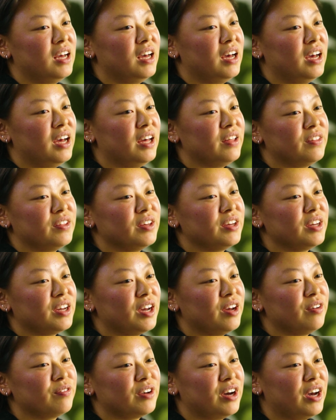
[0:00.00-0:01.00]
I think
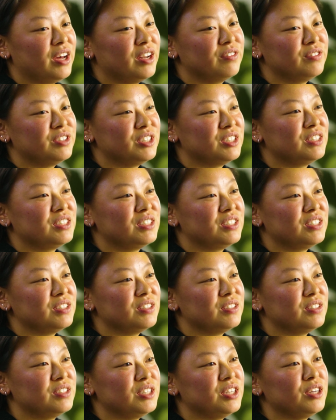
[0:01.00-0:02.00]
I'm kind of just
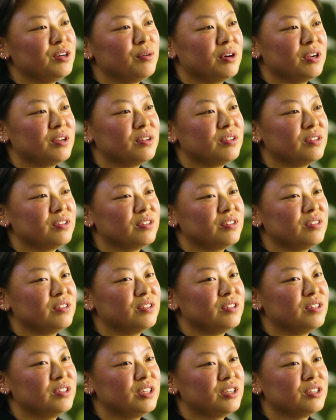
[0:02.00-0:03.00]
seeing where
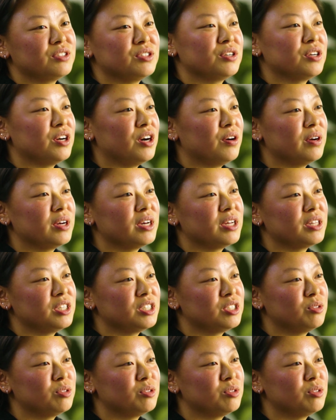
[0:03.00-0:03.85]
things are going at this